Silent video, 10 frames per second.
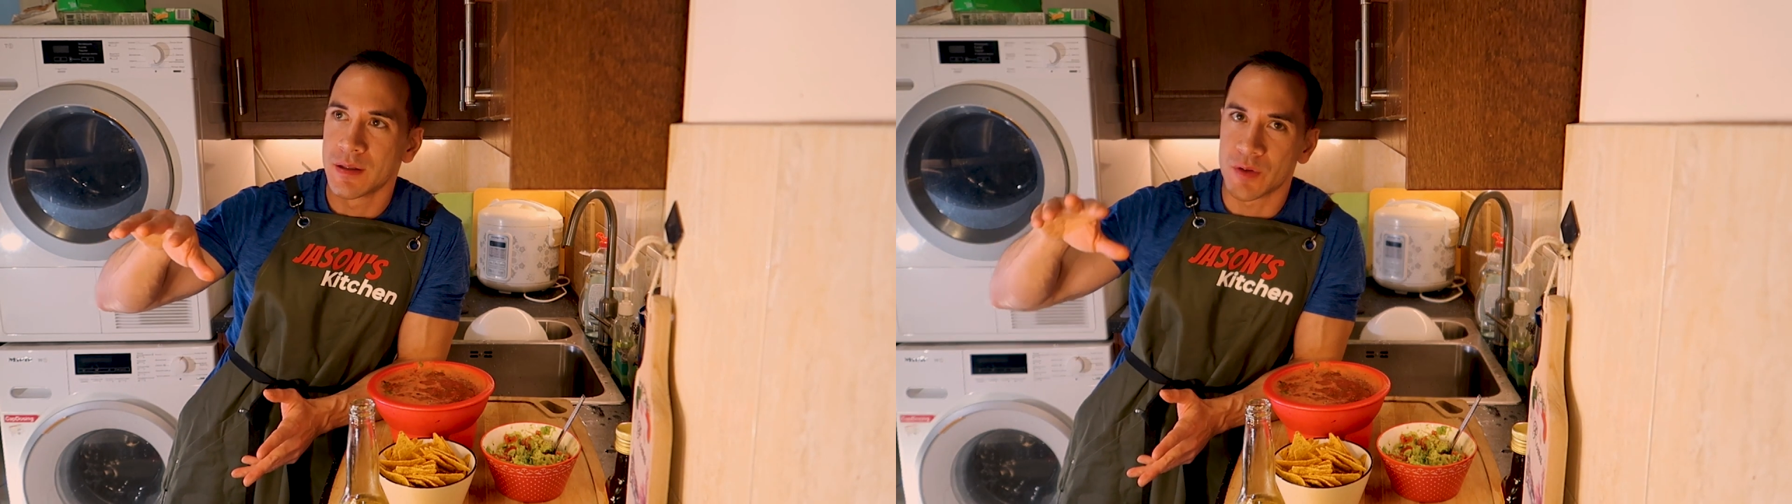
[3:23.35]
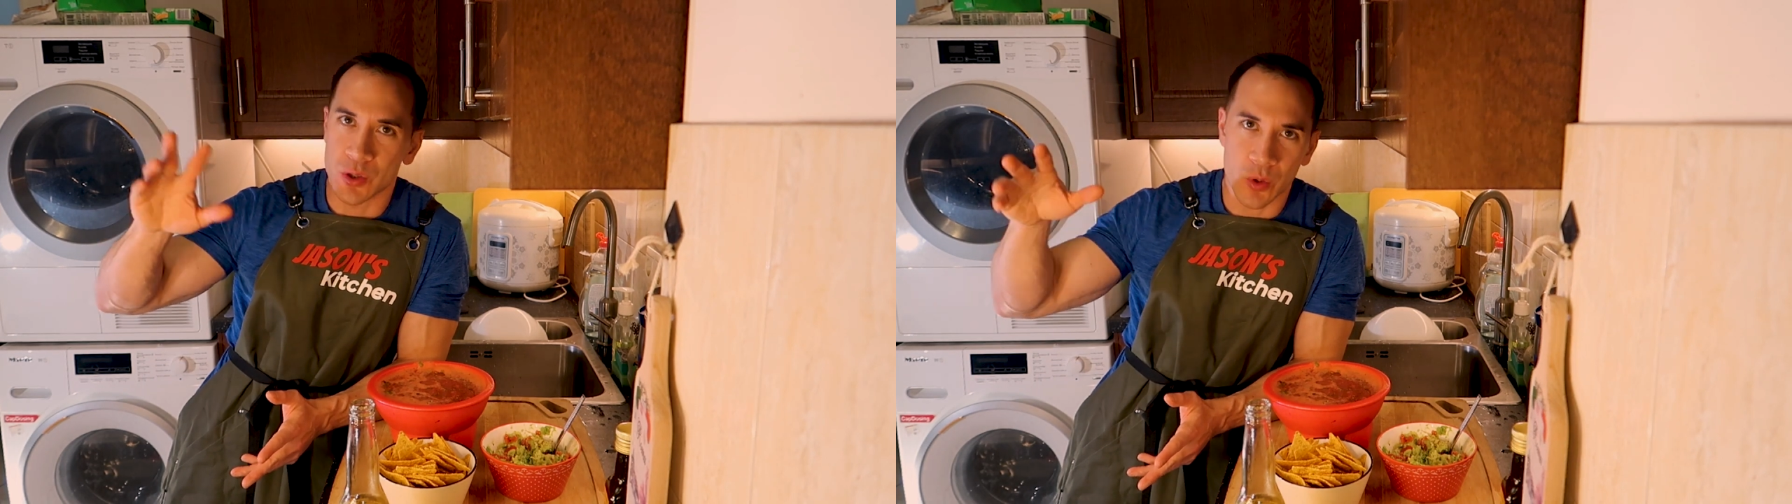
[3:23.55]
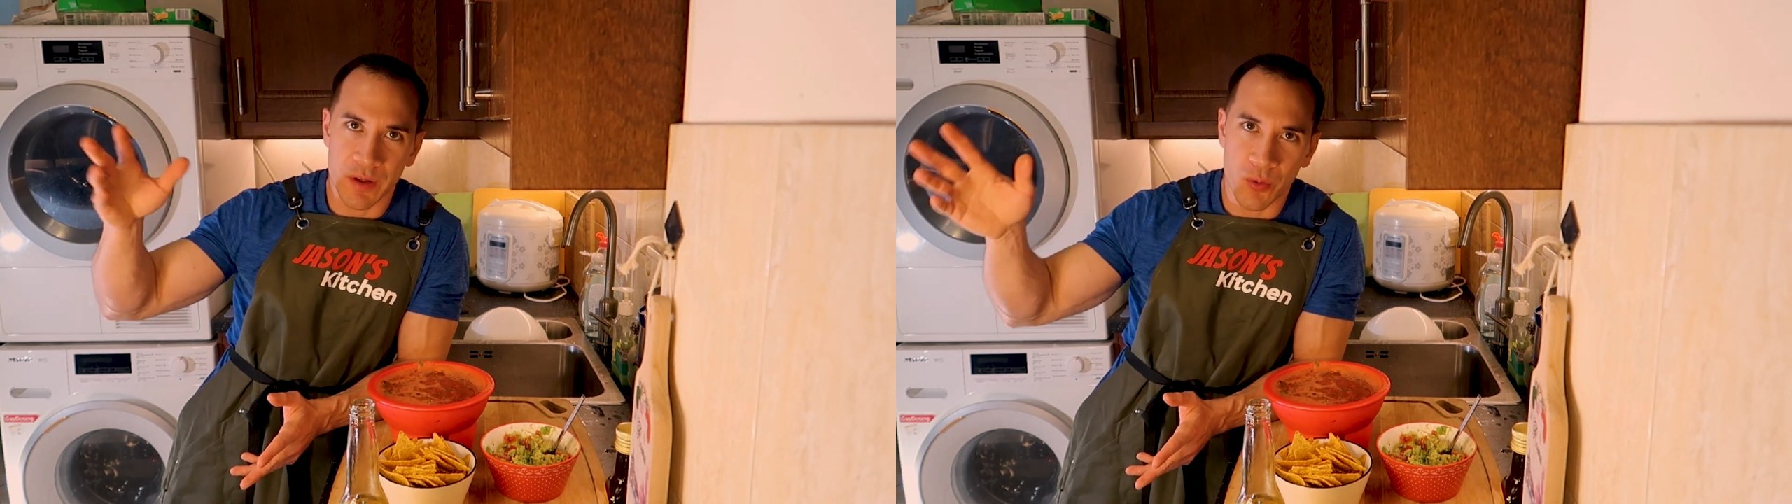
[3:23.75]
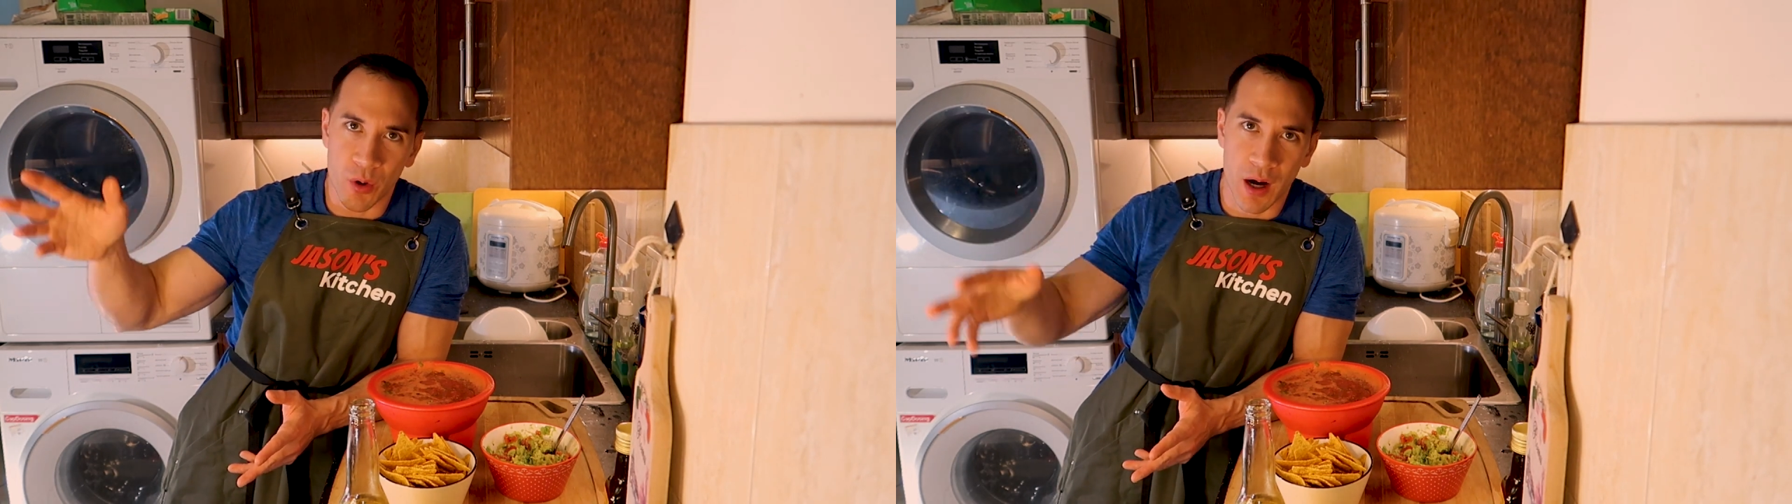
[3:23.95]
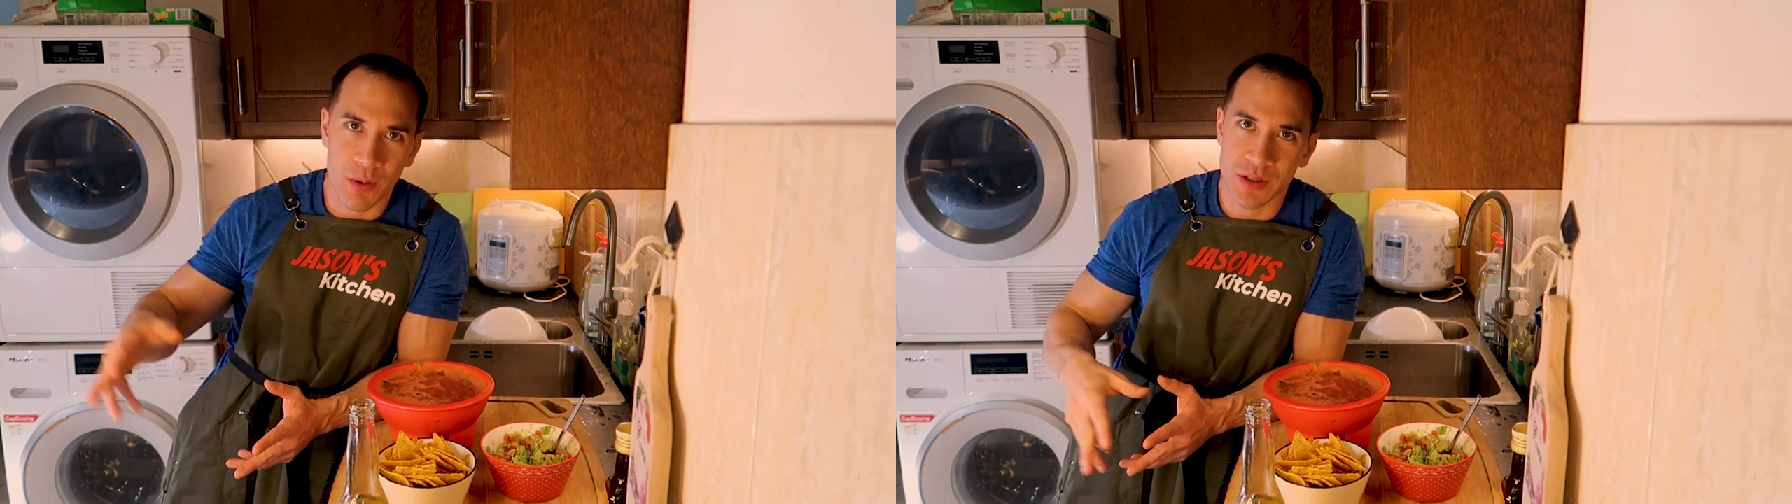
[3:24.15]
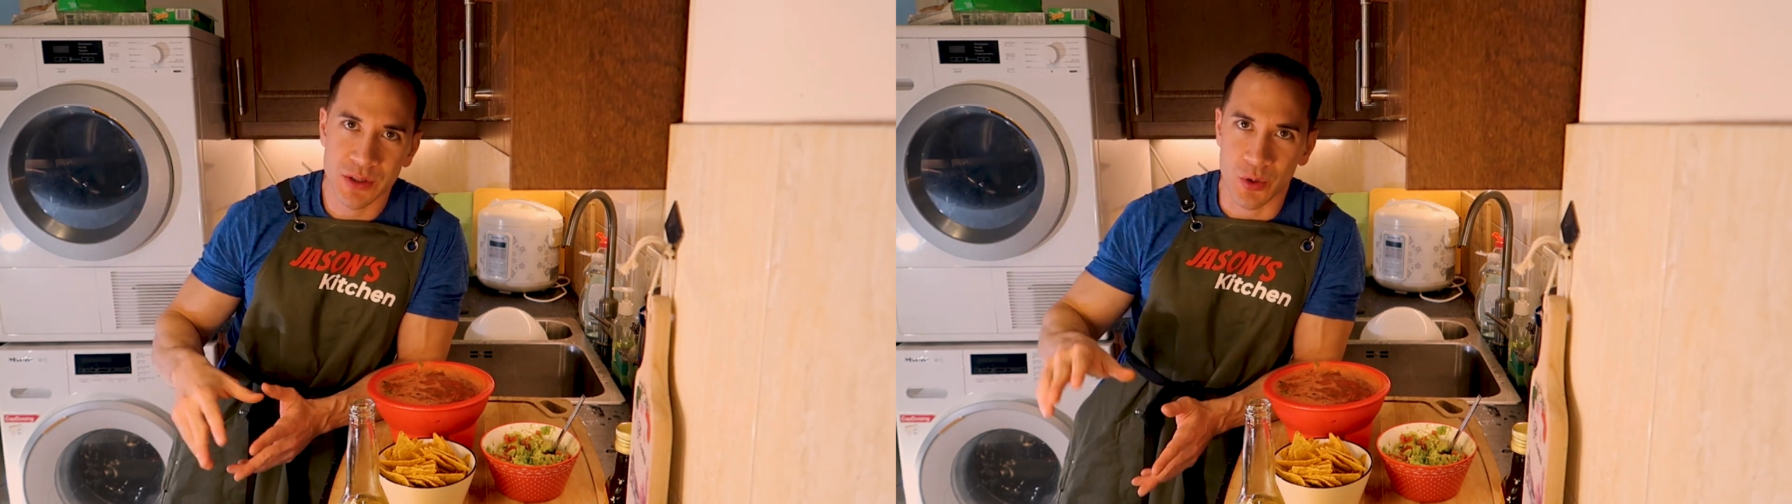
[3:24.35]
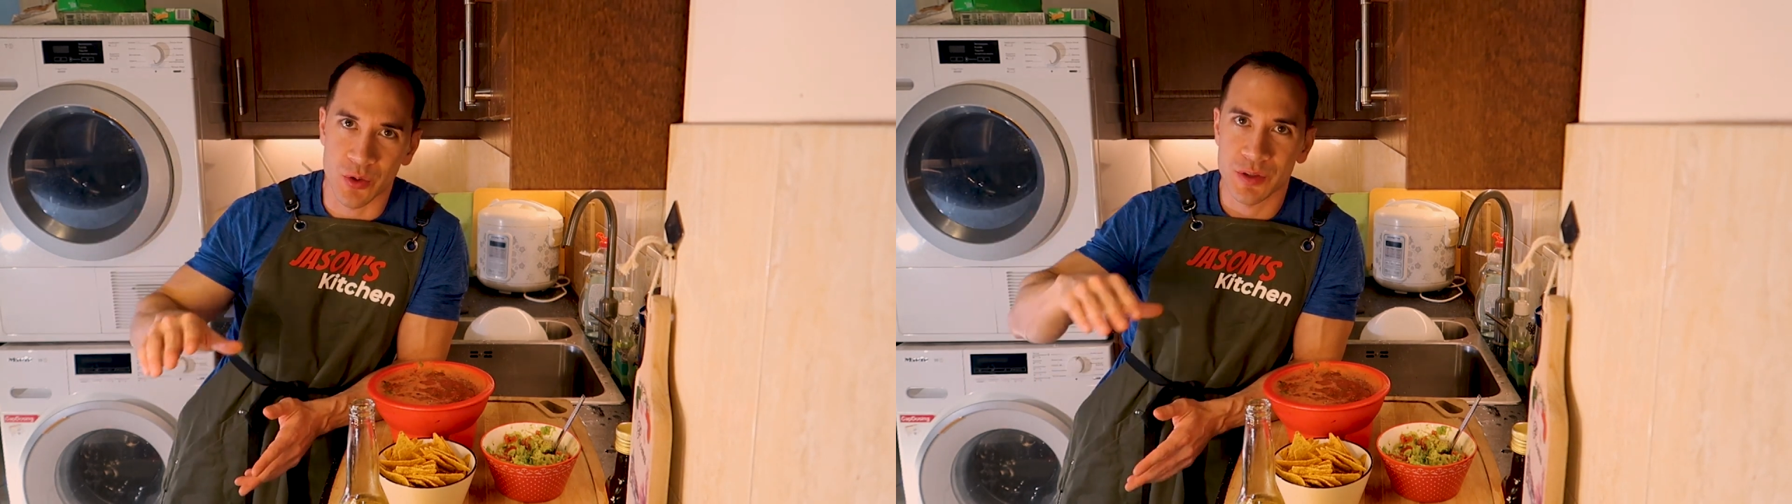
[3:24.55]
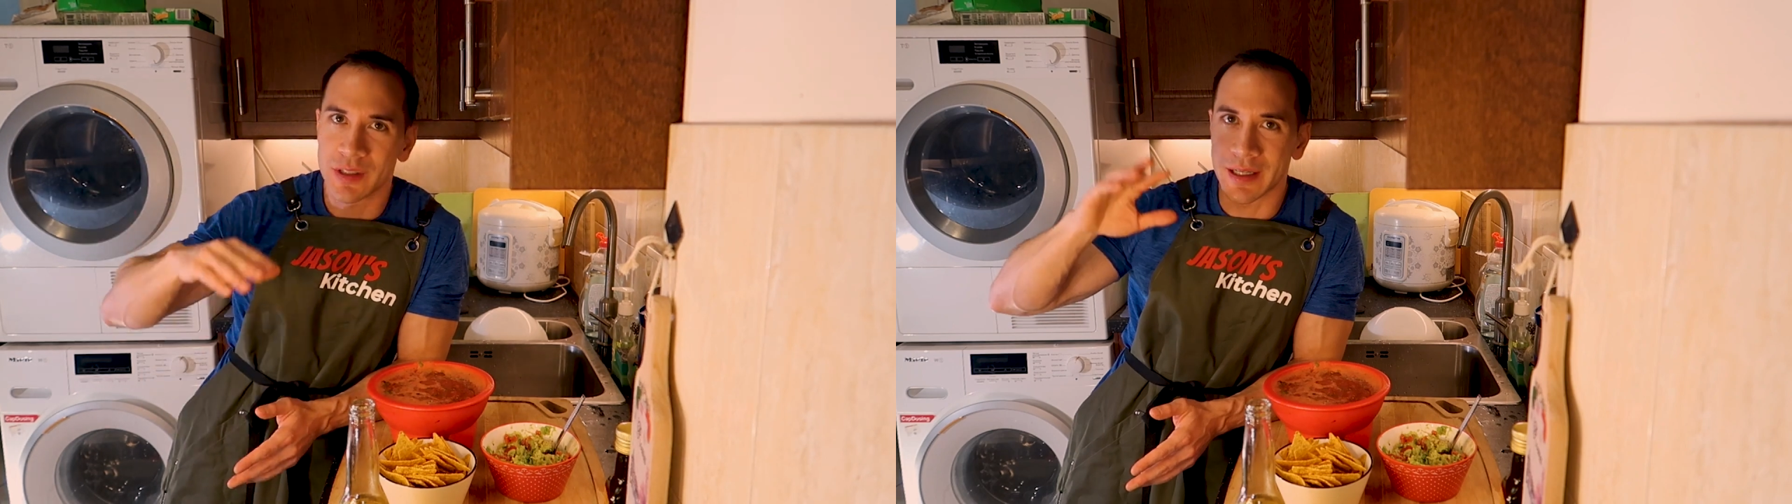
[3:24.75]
for 24 hours or to